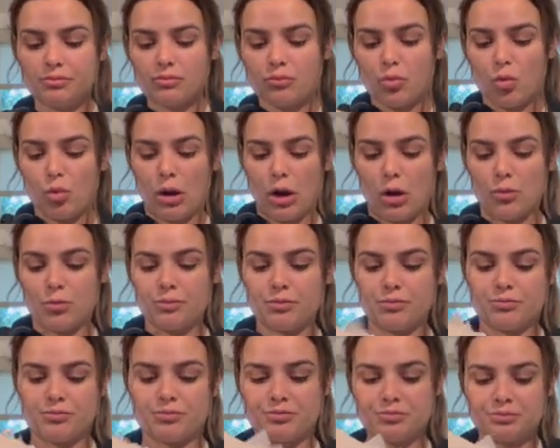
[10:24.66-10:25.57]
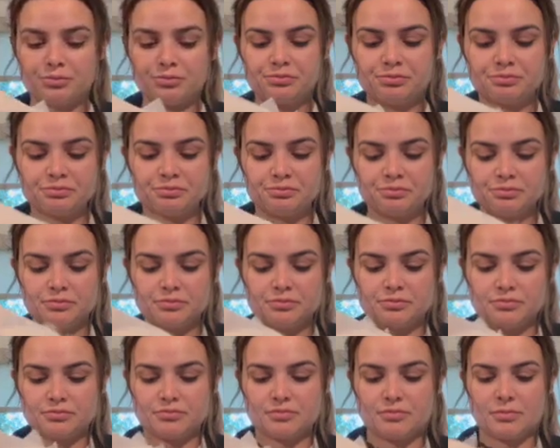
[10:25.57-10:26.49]
wow,
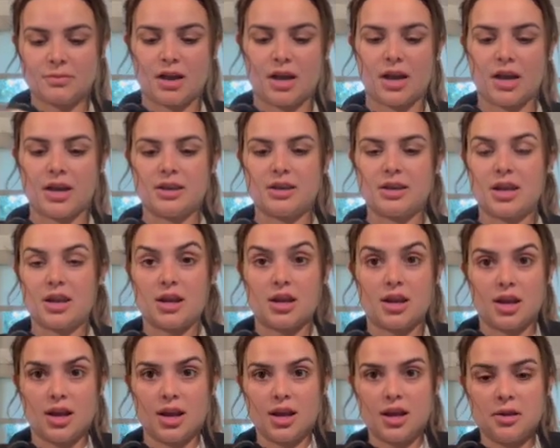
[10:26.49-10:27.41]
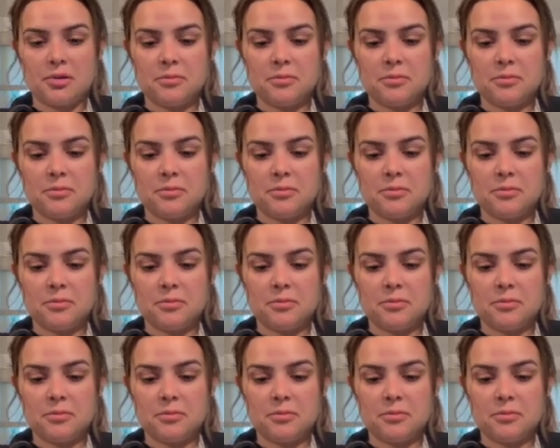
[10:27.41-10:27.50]
I needed it.